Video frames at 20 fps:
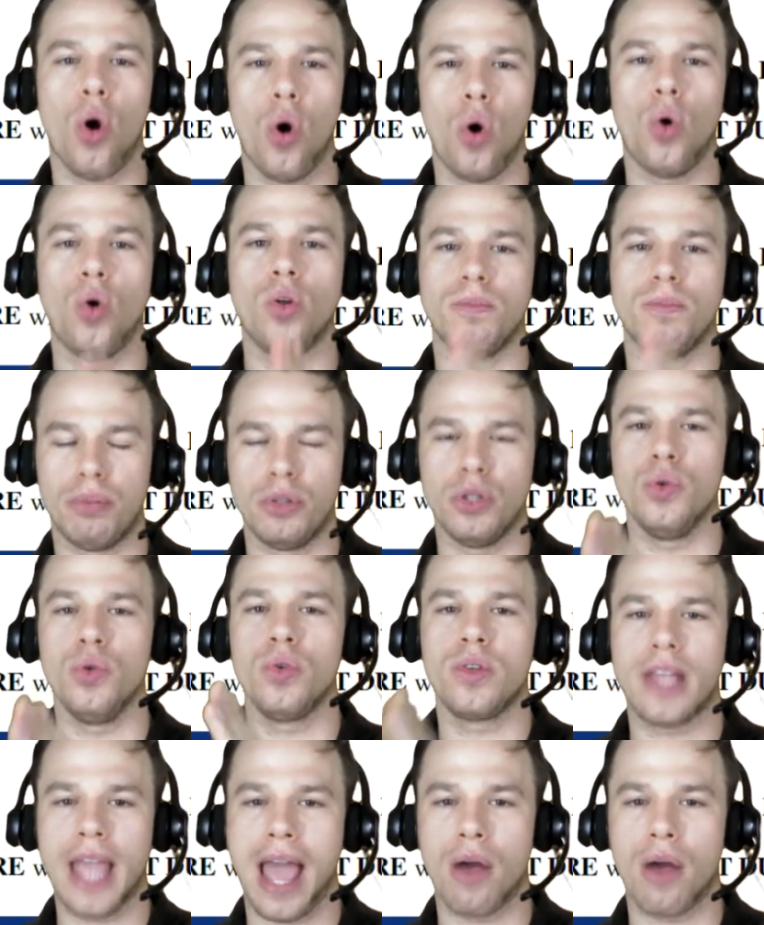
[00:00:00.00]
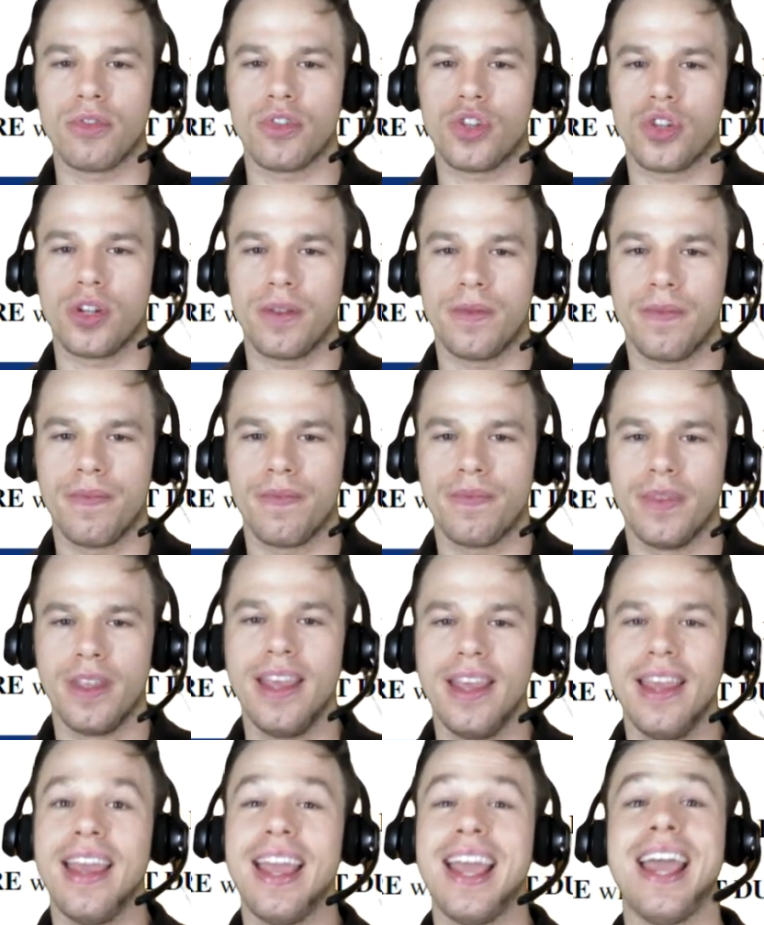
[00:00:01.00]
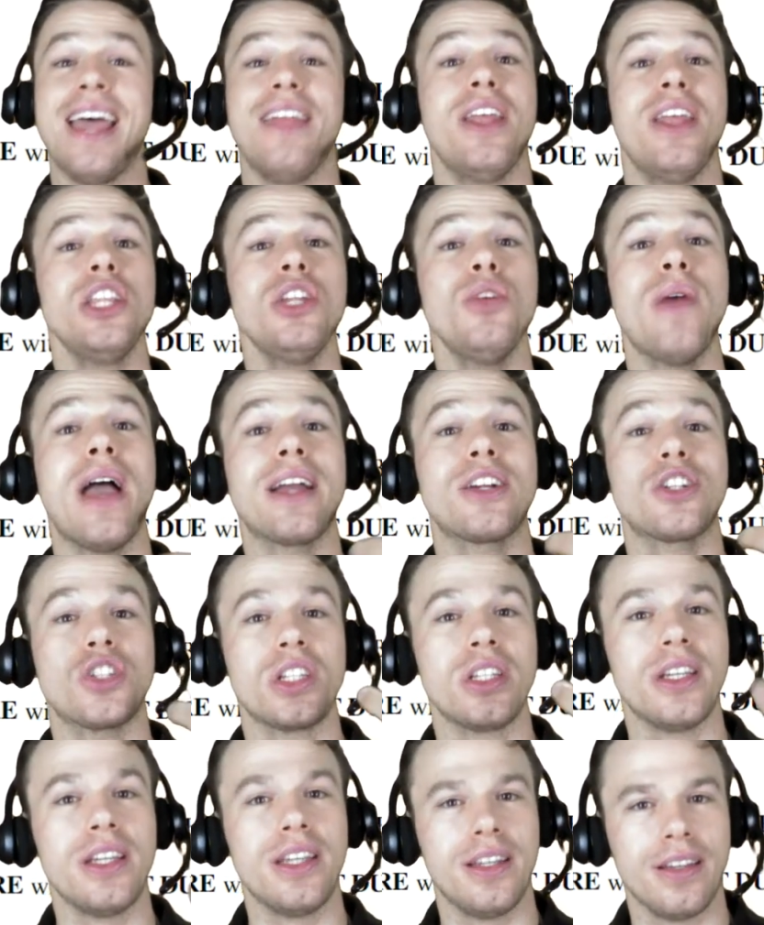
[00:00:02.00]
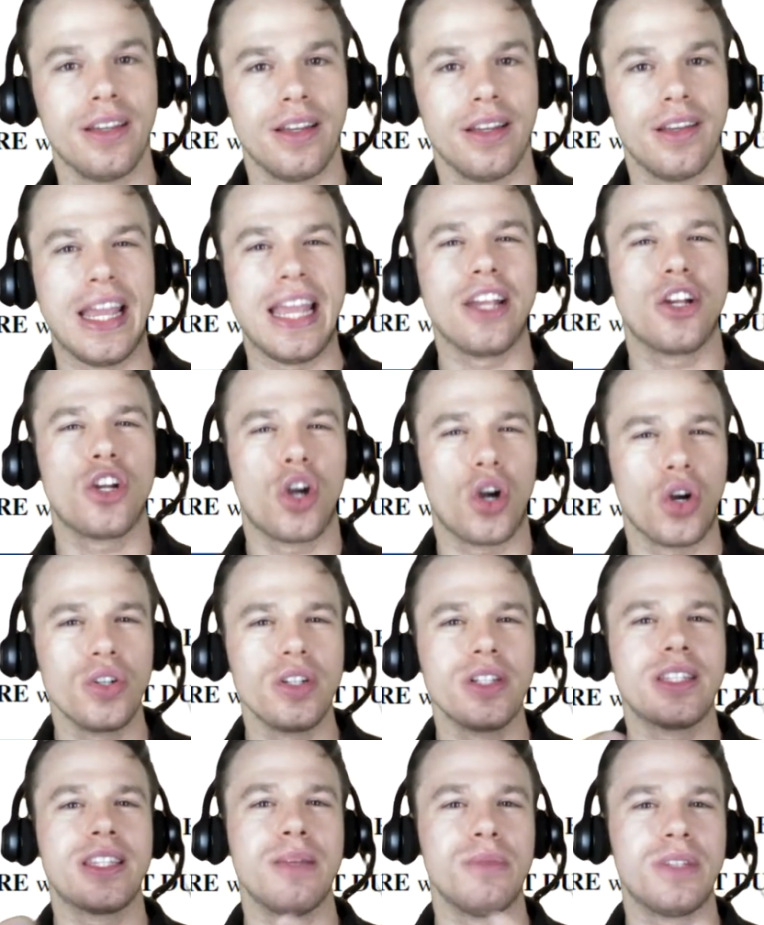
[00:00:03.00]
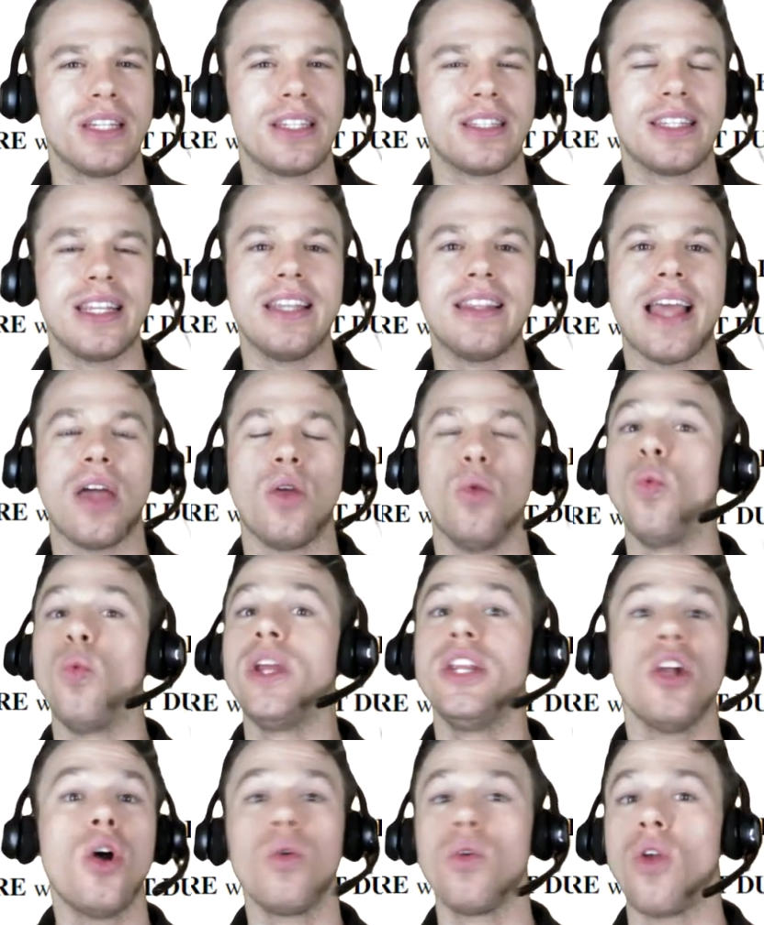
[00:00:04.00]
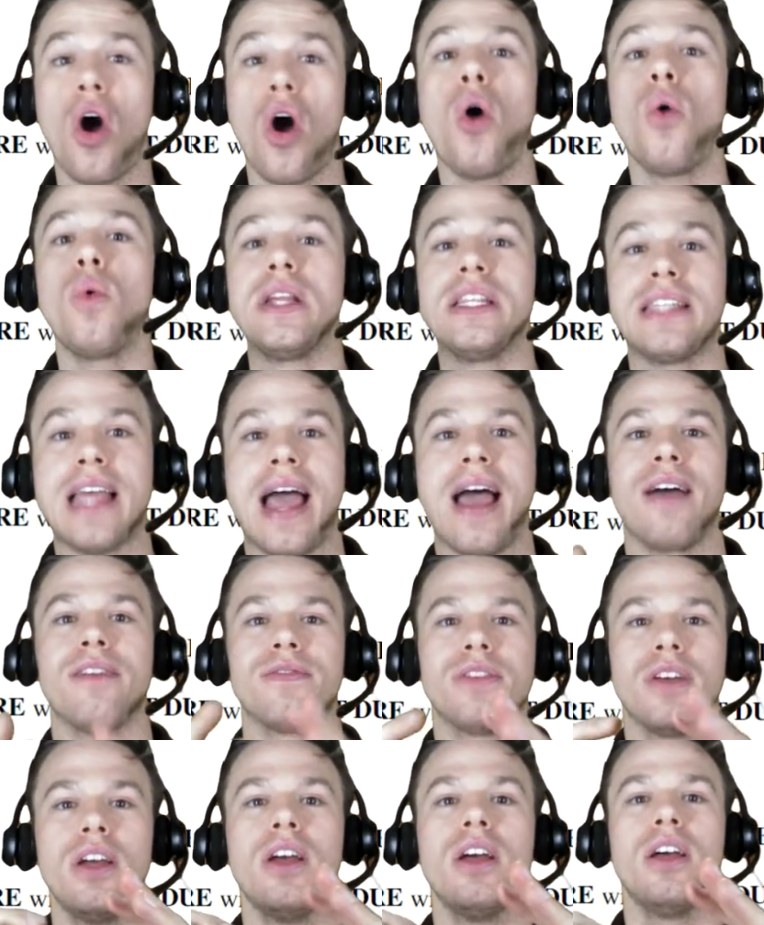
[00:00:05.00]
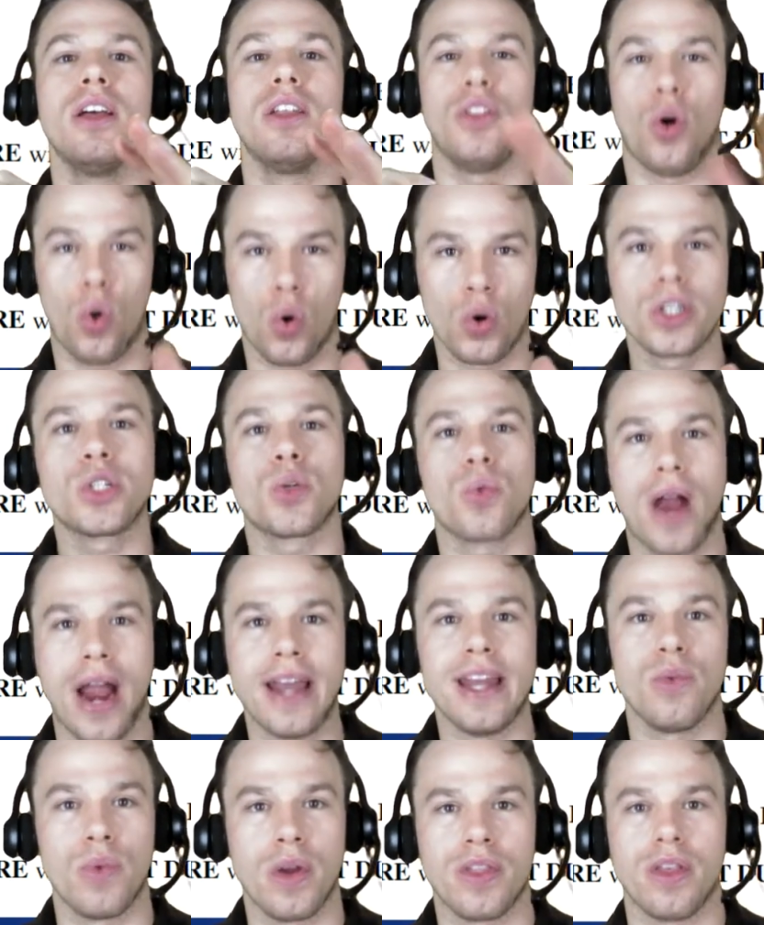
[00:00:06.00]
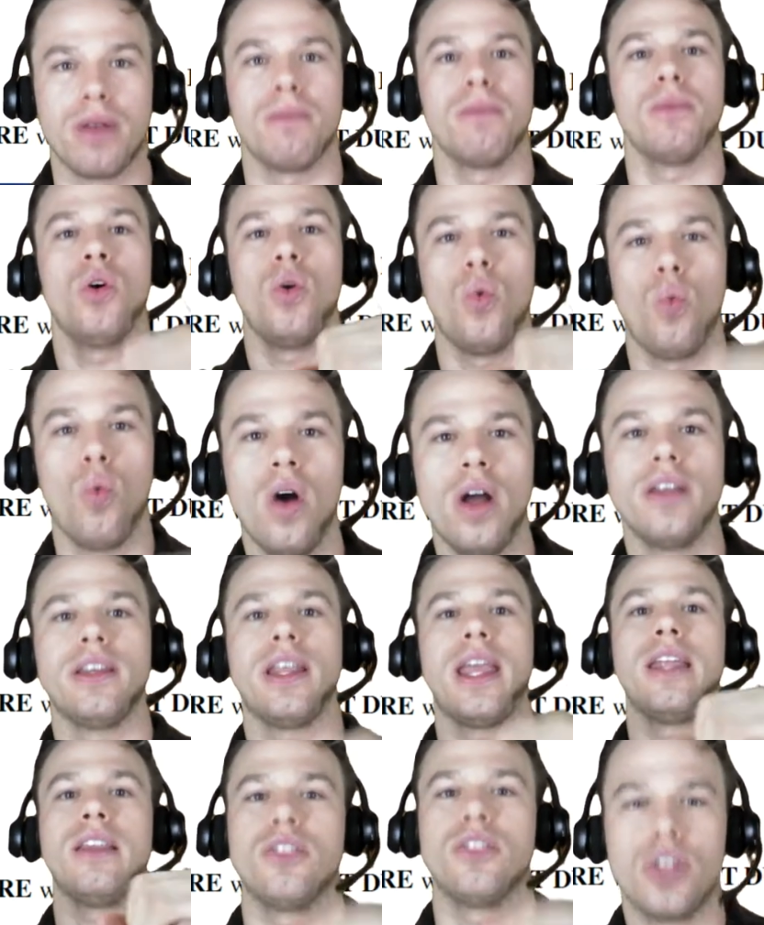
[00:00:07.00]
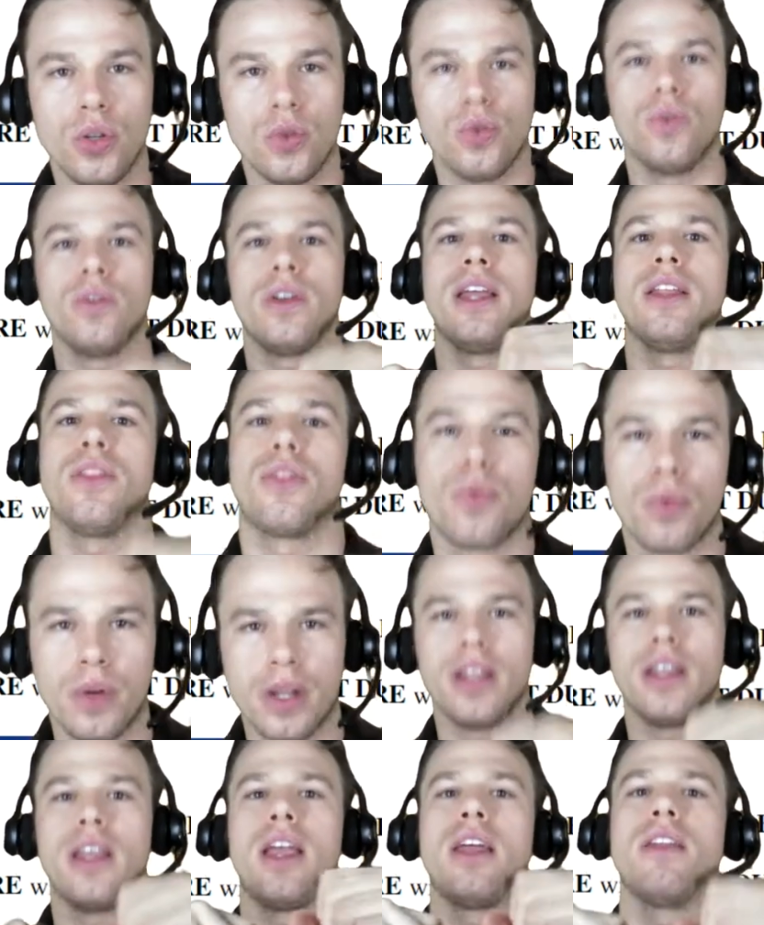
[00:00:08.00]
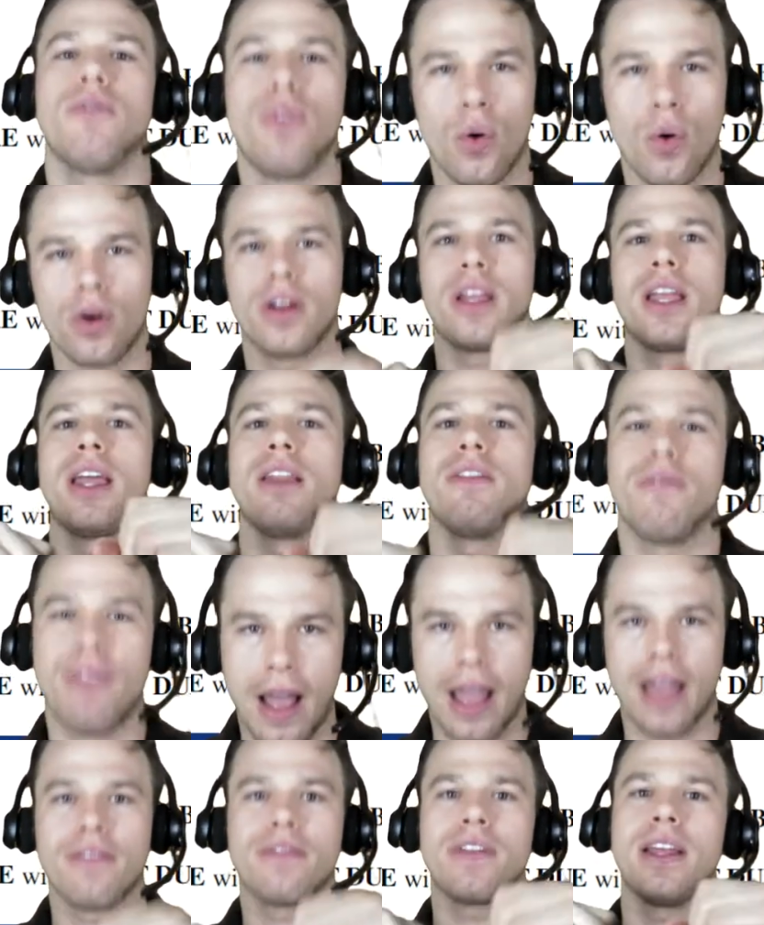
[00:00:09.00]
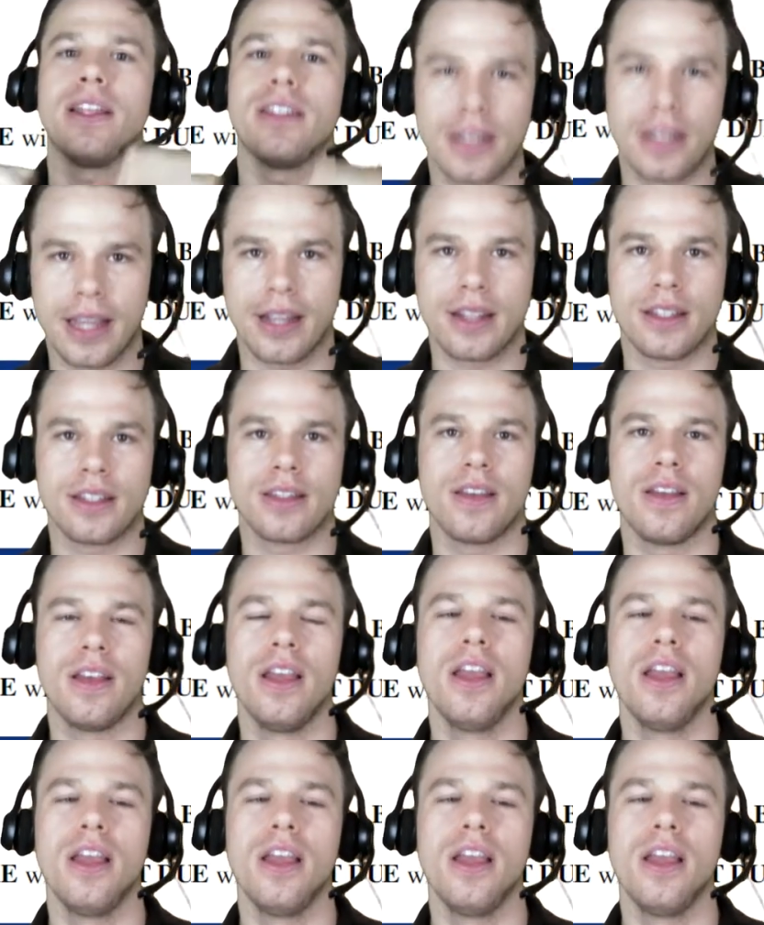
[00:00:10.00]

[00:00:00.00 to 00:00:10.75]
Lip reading: old blue couch. And then you actually encourage them to see that we don't always have the horse riding rhythm, 1 and 2 and 3 and 4 and 5 and 6,